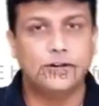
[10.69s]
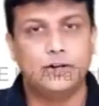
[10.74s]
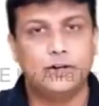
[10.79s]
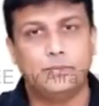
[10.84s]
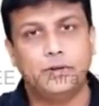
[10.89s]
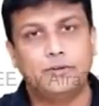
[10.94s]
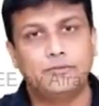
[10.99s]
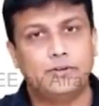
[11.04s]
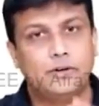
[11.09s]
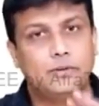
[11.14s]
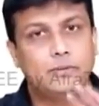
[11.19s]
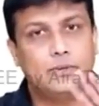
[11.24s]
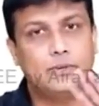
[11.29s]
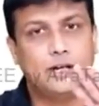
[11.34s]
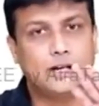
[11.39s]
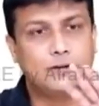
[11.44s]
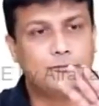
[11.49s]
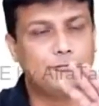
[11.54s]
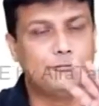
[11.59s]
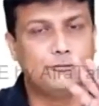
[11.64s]
developing from
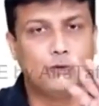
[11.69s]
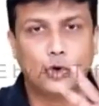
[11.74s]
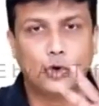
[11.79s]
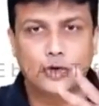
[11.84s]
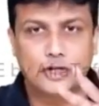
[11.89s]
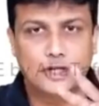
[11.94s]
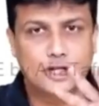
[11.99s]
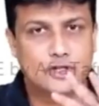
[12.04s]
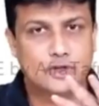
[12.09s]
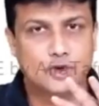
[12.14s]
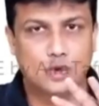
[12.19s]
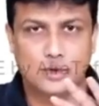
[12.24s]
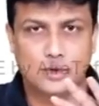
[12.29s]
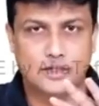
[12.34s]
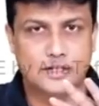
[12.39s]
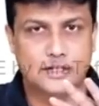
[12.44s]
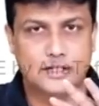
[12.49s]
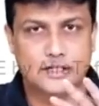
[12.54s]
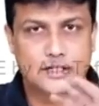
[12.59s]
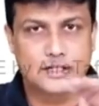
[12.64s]
like 4
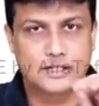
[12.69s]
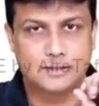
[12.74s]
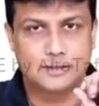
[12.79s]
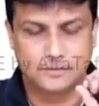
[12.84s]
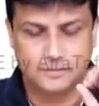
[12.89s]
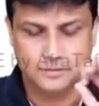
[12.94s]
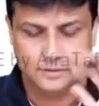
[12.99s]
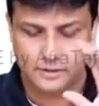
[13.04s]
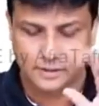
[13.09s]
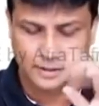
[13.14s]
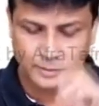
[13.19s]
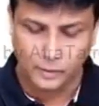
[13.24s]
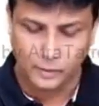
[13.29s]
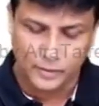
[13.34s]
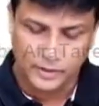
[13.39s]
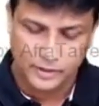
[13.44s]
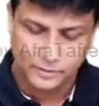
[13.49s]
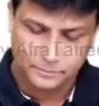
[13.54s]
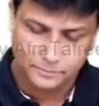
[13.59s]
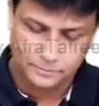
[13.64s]
sources. Number
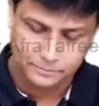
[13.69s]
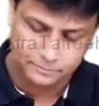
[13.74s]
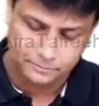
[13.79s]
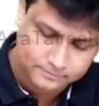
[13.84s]
1,